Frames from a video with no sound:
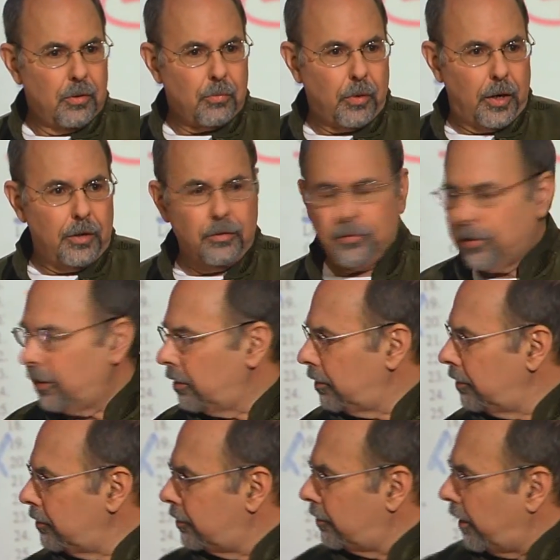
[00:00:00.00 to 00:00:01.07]
Writers Guild
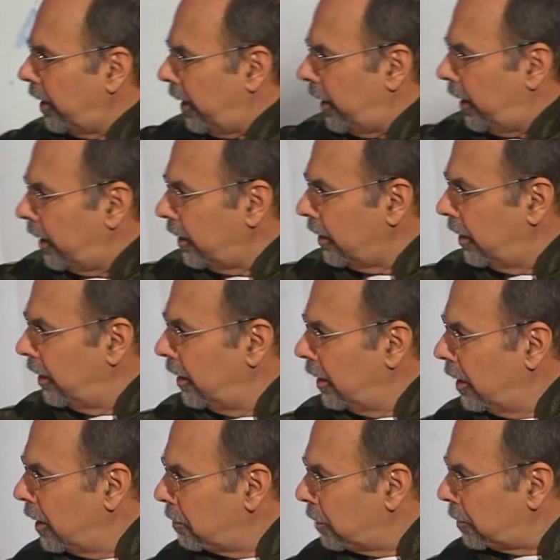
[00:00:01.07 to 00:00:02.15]
and SAG,
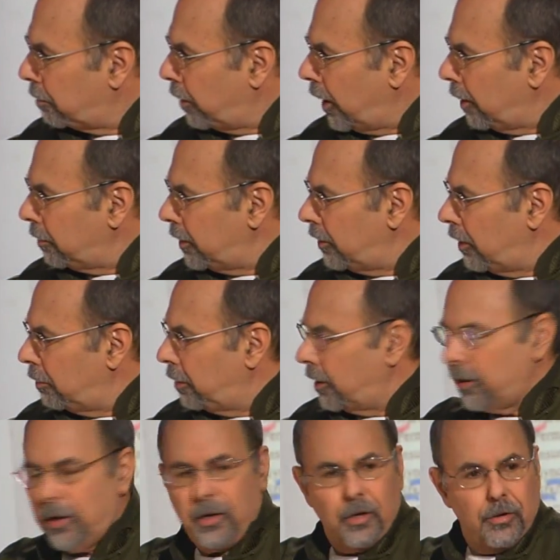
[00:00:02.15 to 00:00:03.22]
but probably
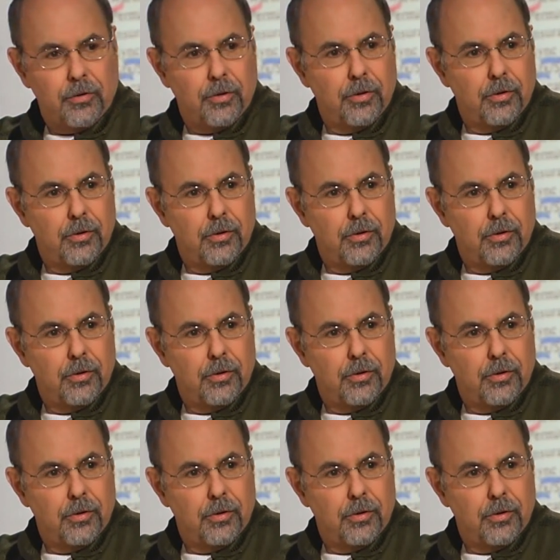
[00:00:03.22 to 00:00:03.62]
nobody in it.